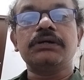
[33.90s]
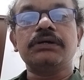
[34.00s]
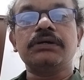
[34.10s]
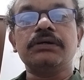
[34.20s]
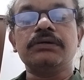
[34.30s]

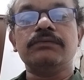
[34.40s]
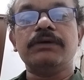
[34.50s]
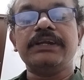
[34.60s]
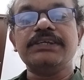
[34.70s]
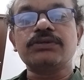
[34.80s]

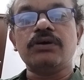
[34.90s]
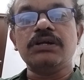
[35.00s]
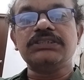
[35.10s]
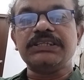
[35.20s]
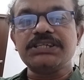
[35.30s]
One is
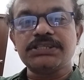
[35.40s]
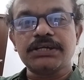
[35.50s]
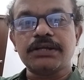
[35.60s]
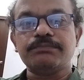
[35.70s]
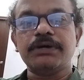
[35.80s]
called
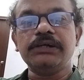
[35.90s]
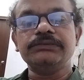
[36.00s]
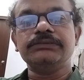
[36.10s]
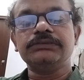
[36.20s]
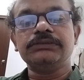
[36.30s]
Sanchita karma,
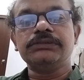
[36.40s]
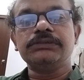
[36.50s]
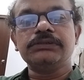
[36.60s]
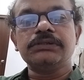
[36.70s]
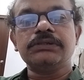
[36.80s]

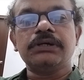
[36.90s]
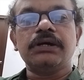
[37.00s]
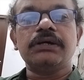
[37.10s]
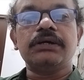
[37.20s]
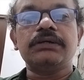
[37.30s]

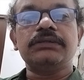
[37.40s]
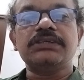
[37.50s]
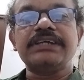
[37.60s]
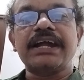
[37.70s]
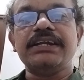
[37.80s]

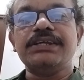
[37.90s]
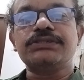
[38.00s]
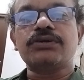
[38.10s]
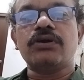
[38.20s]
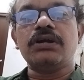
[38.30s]
the second
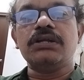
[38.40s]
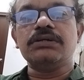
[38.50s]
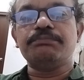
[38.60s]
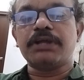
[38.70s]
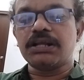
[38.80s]
is called
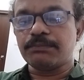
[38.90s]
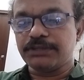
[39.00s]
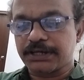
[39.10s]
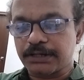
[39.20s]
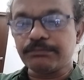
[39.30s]

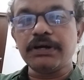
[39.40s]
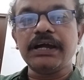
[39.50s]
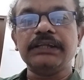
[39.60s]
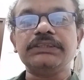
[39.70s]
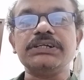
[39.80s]
Prarabda
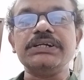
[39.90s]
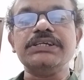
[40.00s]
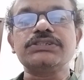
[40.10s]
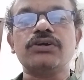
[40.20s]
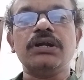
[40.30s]
karma, and third
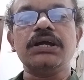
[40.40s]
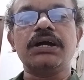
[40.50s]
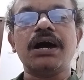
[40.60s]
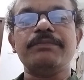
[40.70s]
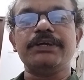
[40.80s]
is called
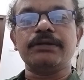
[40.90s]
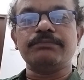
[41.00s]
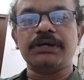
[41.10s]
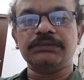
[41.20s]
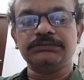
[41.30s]
Agami
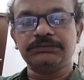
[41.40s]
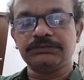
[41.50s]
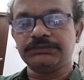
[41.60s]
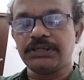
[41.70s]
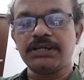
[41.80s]
karma.
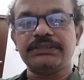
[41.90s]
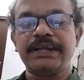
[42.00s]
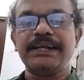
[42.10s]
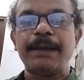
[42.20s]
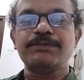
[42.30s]
There are
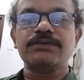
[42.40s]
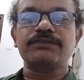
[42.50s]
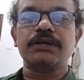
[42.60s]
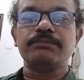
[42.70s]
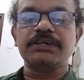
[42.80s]
three types of
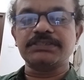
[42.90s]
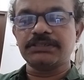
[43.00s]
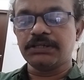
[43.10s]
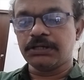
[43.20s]
karmas.